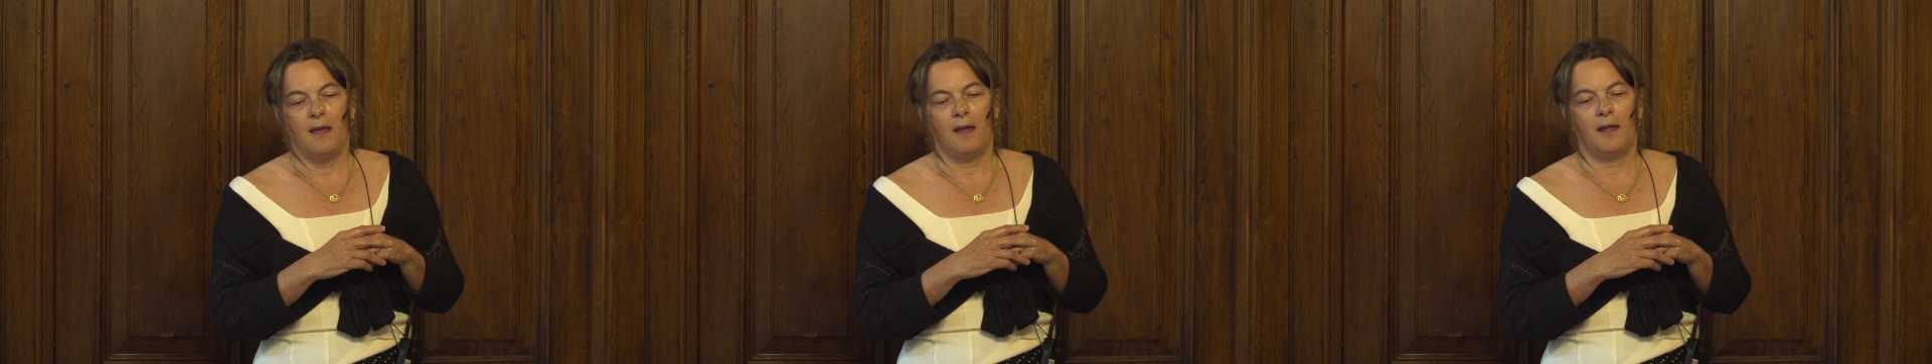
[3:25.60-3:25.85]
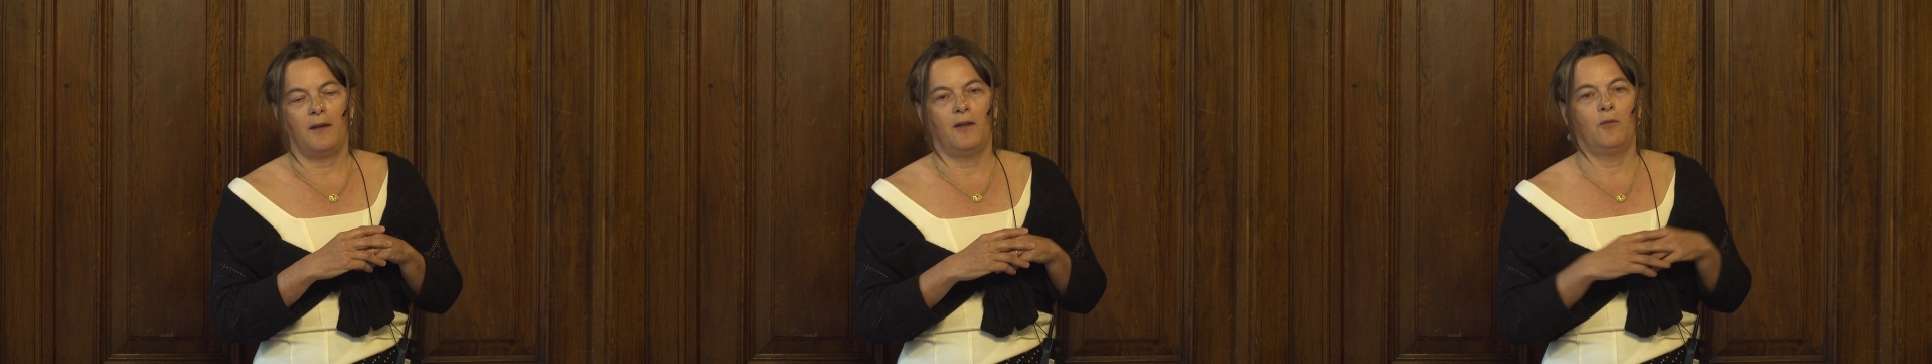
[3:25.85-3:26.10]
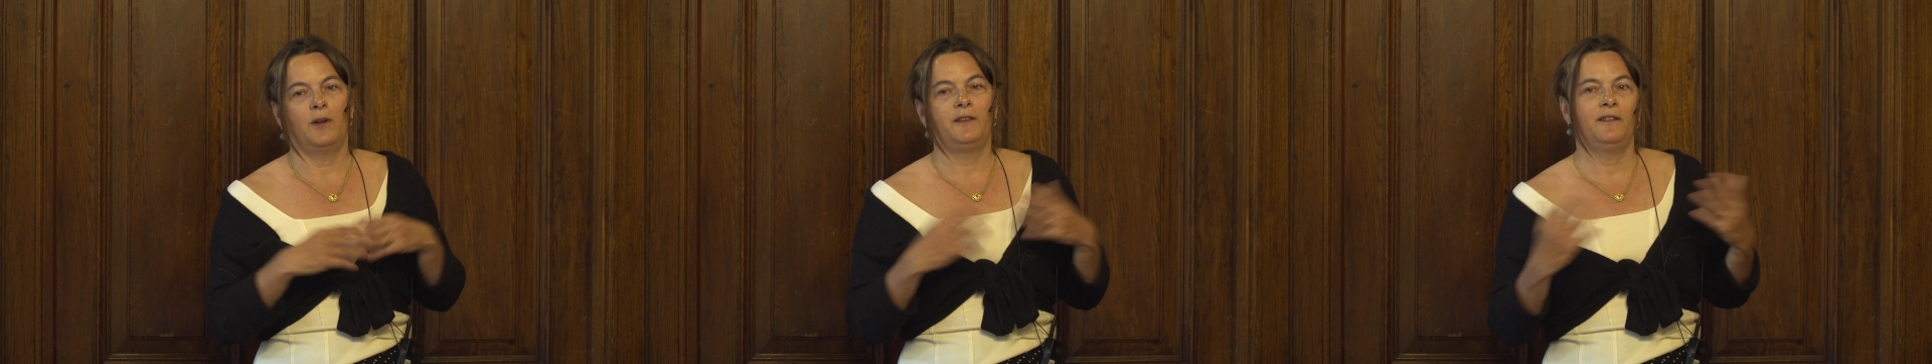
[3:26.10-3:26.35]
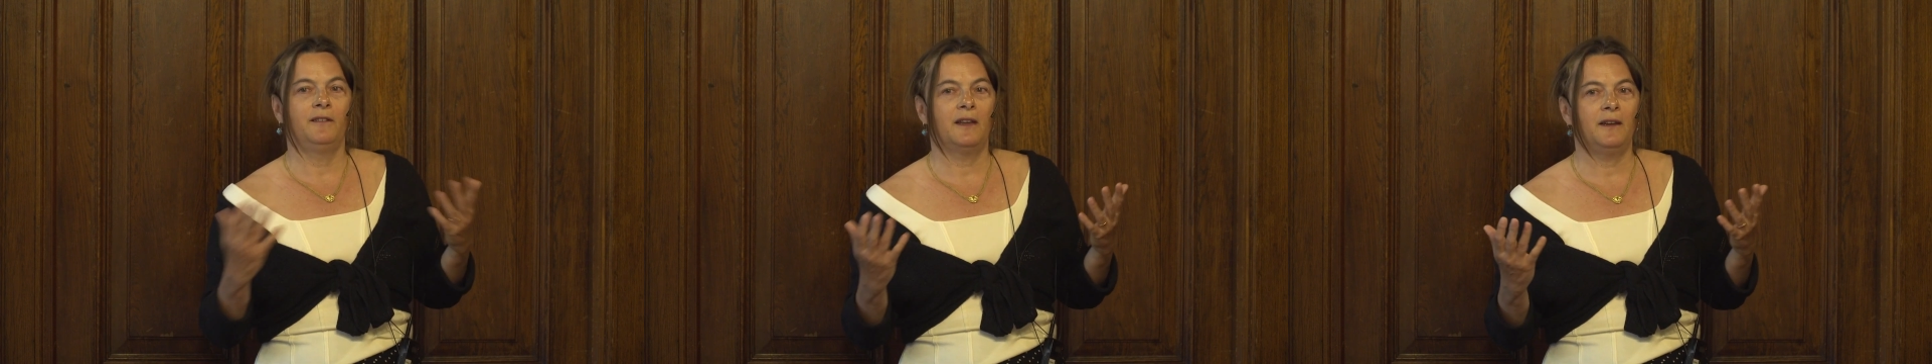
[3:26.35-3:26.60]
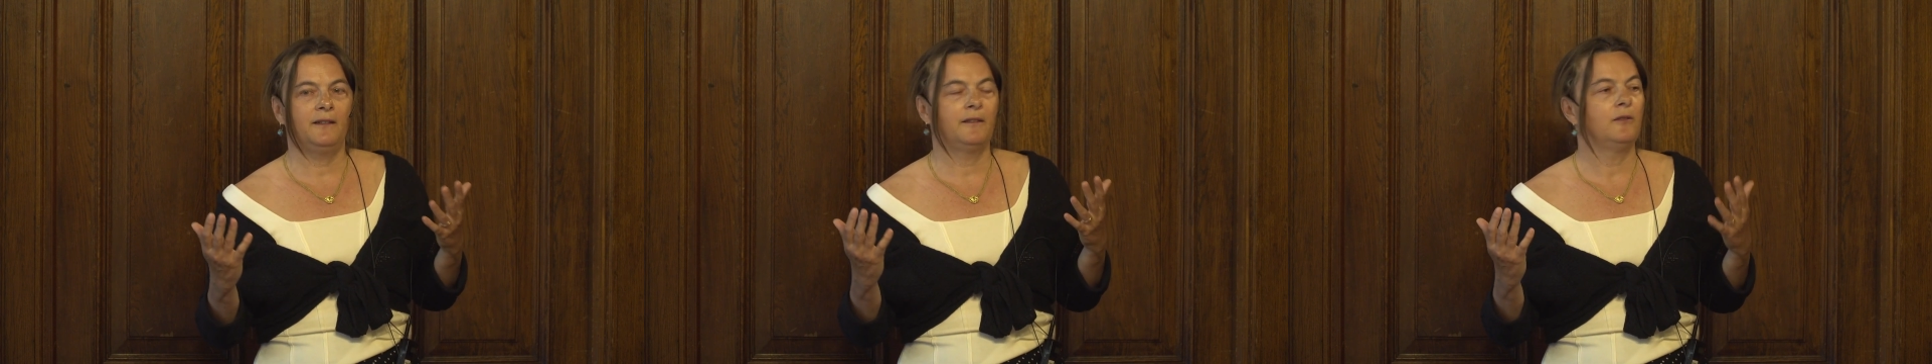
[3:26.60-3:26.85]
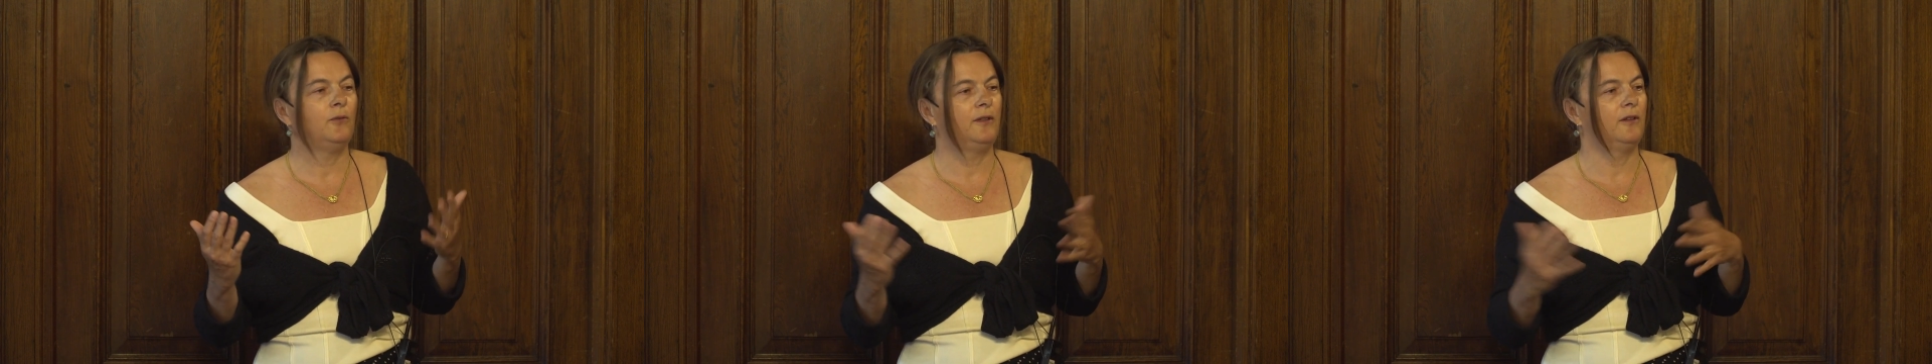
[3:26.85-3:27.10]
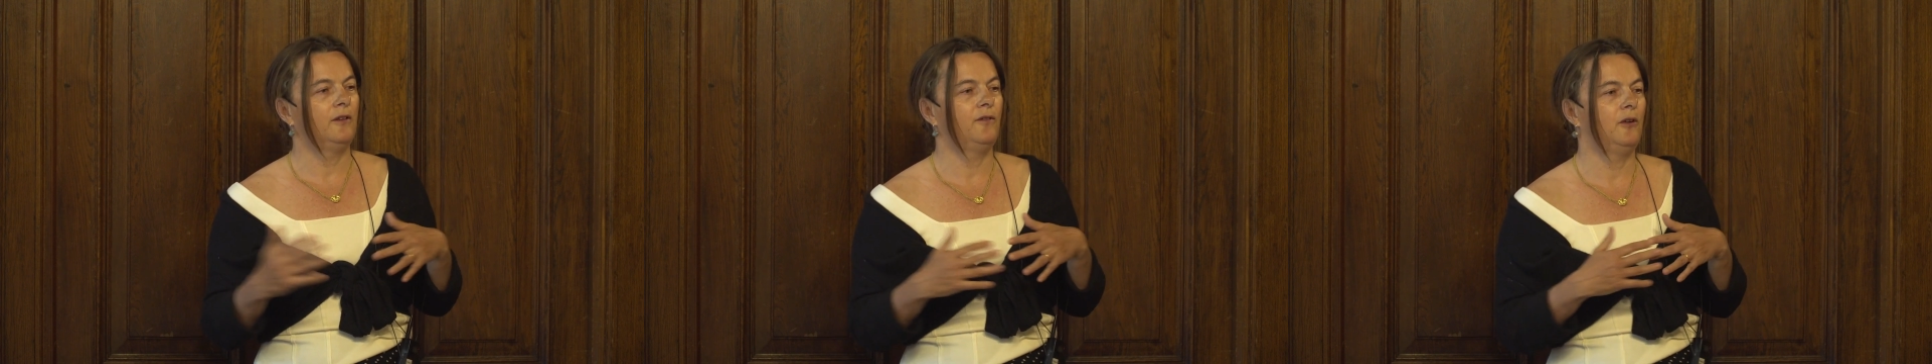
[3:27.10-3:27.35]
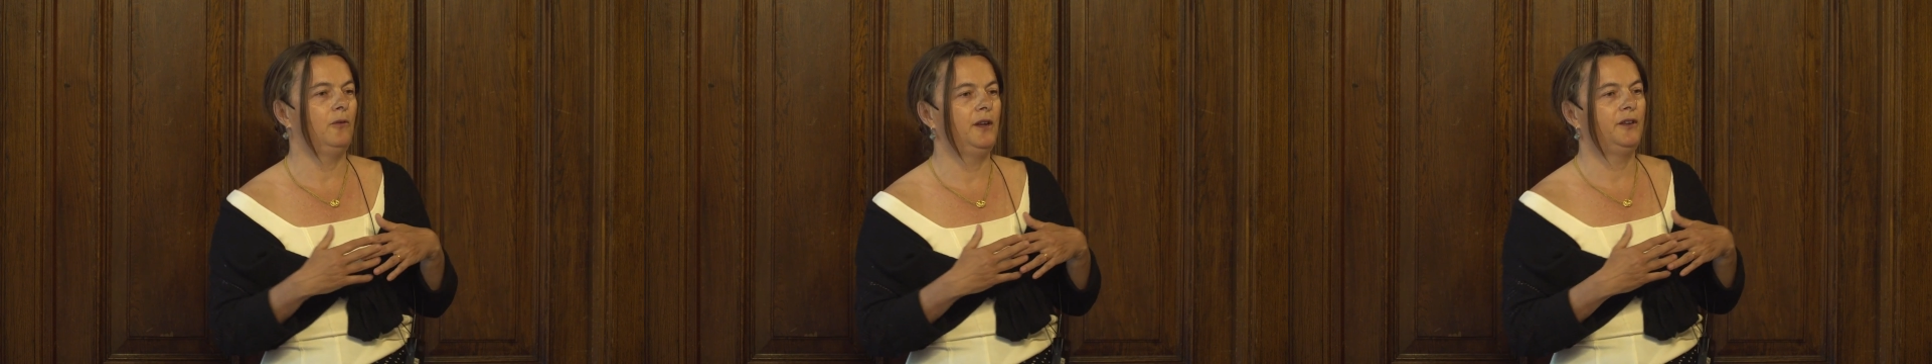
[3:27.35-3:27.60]
And what is nice with a
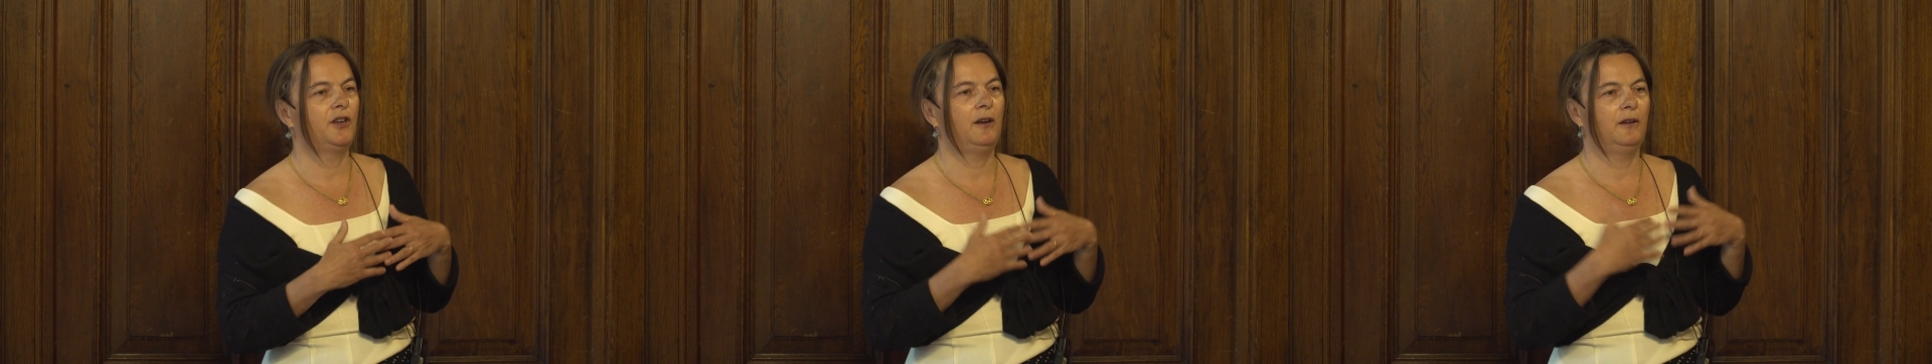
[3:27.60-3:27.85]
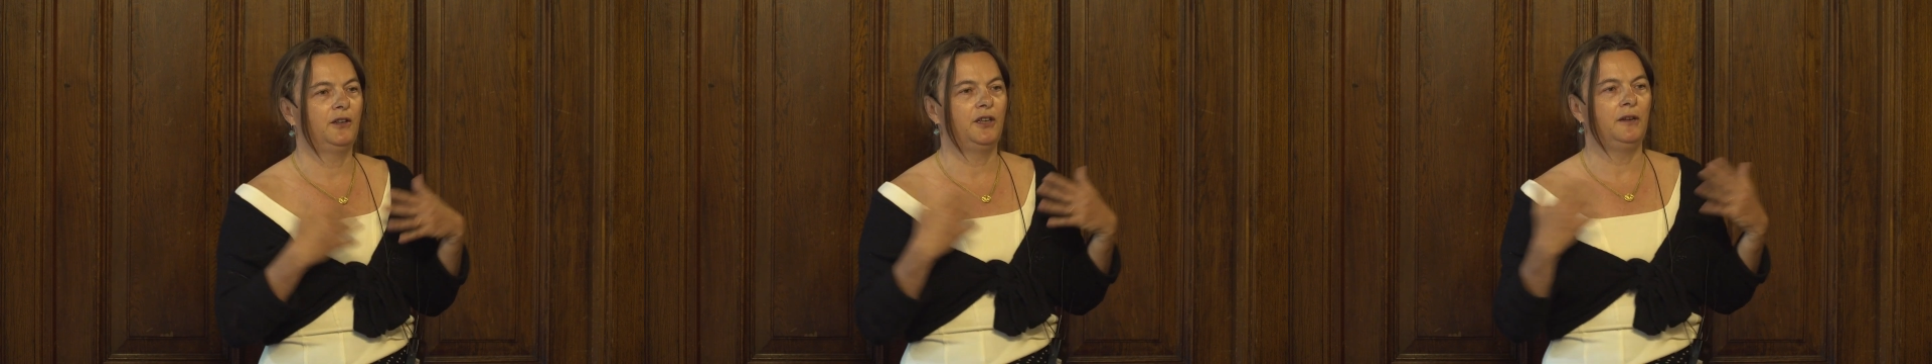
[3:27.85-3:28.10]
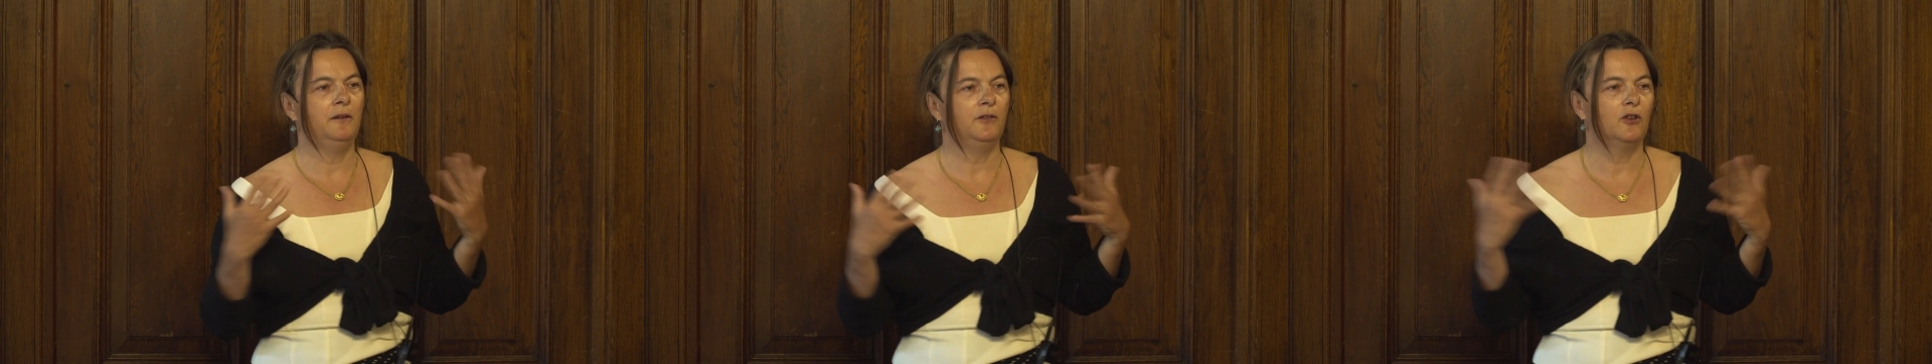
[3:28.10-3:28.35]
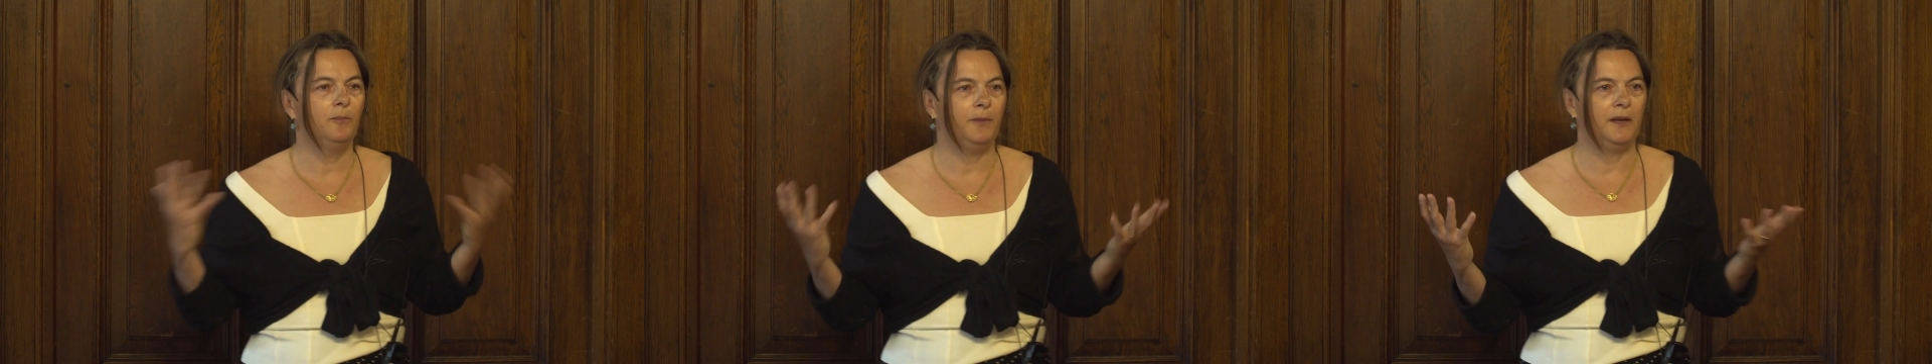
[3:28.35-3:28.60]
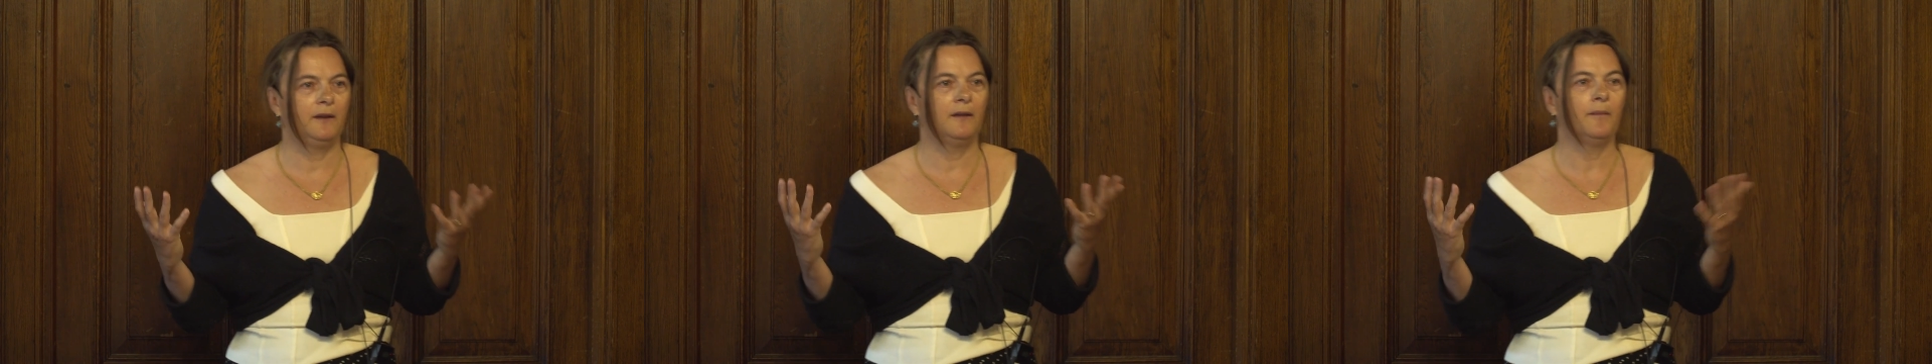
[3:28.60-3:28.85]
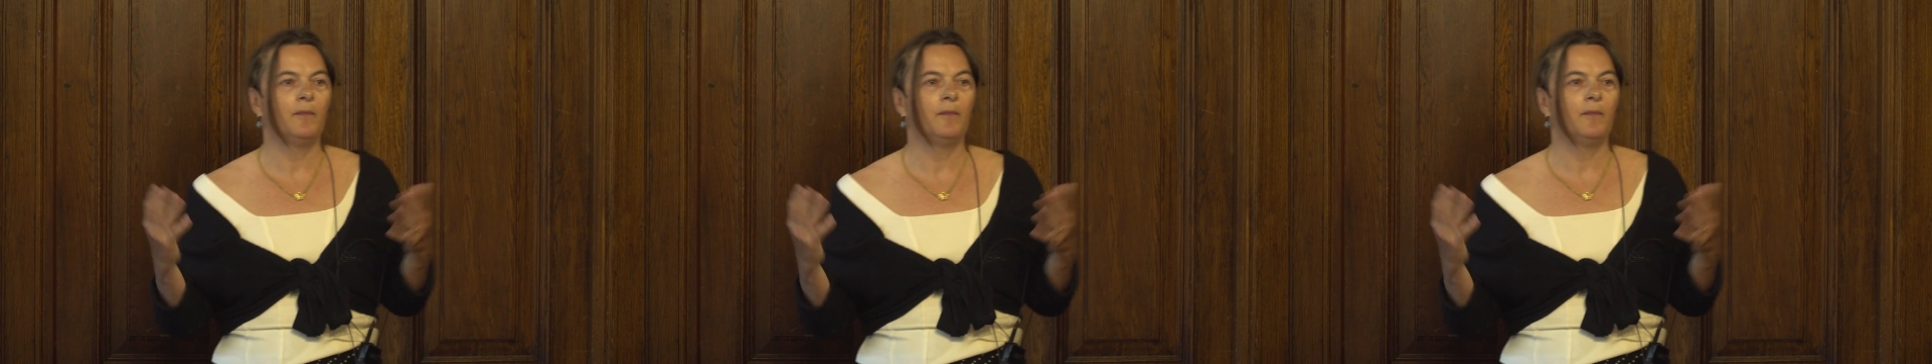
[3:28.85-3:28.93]
very challenging topic